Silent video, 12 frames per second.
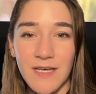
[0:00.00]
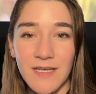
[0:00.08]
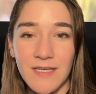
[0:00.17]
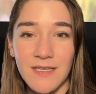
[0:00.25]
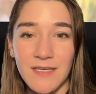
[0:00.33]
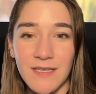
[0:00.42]

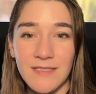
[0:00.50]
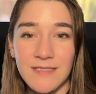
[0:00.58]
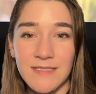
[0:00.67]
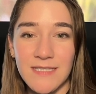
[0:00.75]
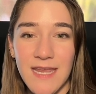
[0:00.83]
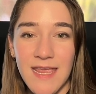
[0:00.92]
Buck
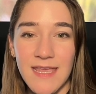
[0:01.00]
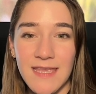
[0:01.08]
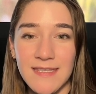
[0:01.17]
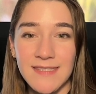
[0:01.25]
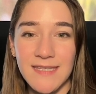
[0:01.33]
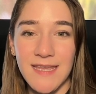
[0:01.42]

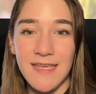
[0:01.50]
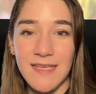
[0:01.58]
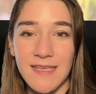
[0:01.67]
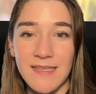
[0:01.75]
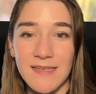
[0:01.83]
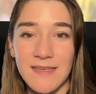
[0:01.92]
stays
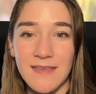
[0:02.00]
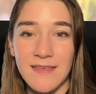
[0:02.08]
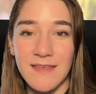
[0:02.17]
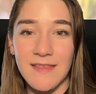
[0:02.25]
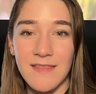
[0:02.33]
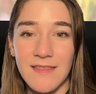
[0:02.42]

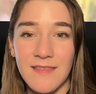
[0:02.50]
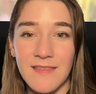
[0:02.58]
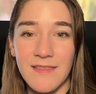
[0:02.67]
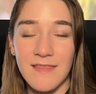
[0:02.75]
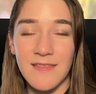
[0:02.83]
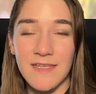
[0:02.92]
in
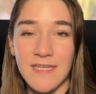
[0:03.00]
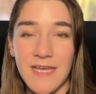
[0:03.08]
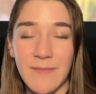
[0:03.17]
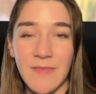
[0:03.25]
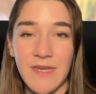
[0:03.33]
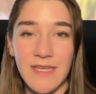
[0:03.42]
the
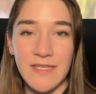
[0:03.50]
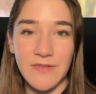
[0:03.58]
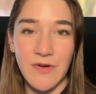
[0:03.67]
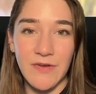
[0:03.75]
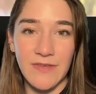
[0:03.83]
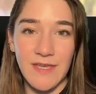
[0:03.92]
time that
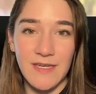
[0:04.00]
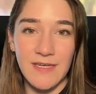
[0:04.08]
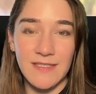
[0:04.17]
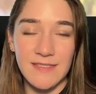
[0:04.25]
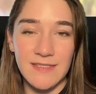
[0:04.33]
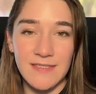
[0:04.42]
he's currently
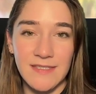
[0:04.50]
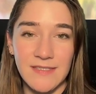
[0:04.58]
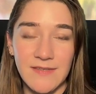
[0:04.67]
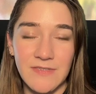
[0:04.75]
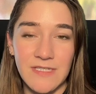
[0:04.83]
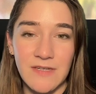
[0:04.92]
in
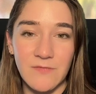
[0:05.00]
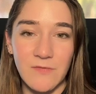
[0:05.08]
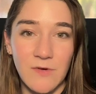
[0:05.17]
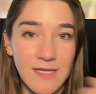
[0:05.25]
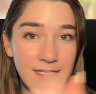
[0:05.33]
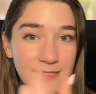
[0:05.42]
the
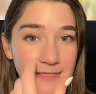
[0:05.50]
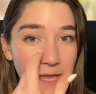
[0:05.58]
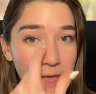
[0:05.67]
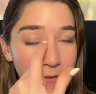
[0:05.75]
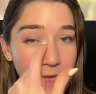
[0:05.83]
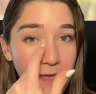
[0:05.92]

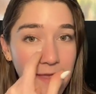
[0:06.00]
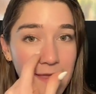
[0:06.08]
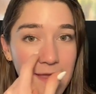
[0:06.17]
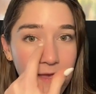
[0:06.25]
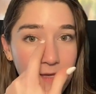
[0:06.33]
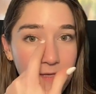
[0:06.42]
1740s,
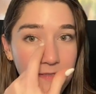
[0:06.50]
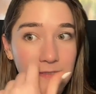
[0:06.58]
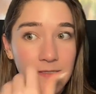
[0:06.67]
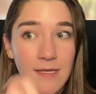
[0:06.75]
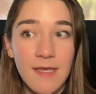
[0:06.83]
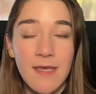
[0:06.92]

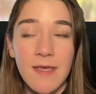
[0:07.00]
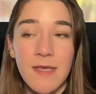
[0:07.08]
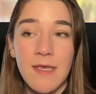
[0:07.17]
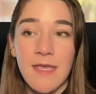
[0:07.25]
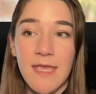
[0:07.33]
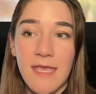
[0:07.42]
and
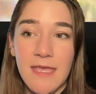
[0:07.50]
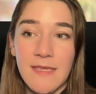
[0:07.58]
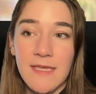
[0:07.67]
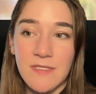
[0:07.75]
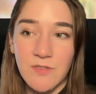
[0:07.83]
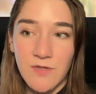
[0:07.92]

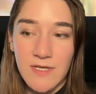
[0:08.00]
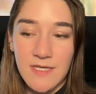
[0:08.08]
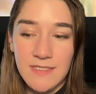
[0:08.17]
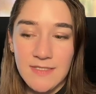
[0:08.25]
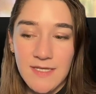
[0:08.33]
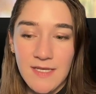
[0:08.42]
in the
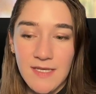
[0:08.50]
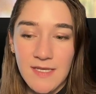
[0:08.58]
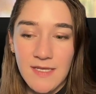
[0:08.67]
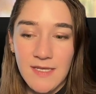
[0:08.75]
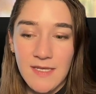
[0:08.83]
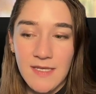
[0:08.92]
histories
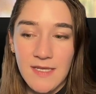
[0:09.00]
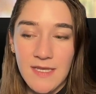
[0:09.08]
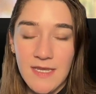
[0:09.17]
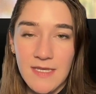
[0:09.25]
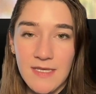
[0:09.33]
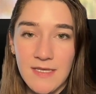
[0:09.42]

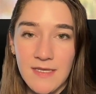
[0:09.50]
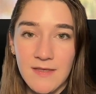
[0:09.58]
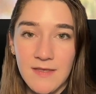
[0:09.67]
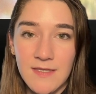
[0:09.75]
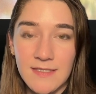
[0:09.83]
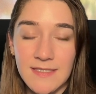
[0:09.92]

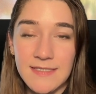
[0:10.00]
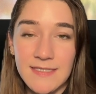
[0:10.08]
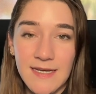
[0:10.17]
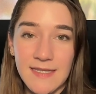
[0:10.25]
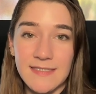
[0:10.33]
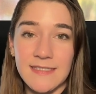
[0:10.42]
he is
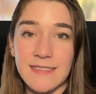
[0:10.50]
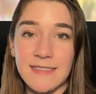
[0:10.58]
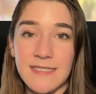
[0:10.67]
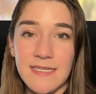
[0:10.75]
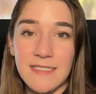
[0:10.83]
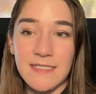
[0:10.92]
listed as
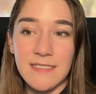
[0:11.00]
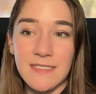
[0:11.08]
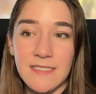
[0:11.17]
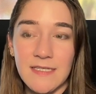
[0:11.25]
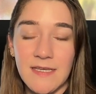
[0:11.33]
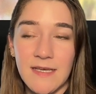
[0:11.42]

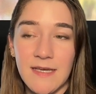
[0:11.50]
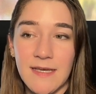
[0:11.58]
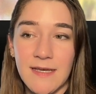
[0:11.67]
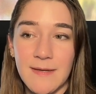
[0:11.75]
deceased,